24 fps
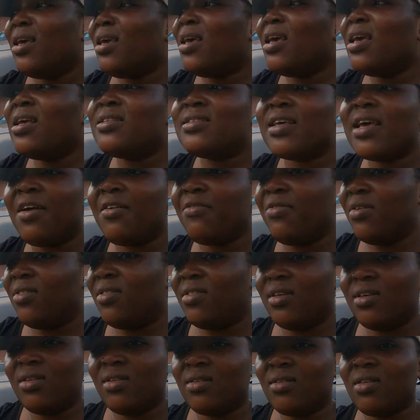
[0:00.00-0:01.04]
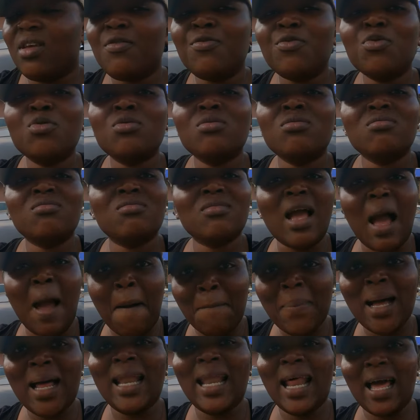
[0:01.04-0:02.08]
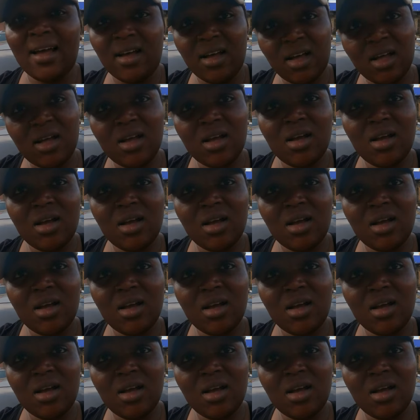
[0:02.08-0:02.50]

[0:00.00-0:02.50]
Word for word: he eats everything, even amala.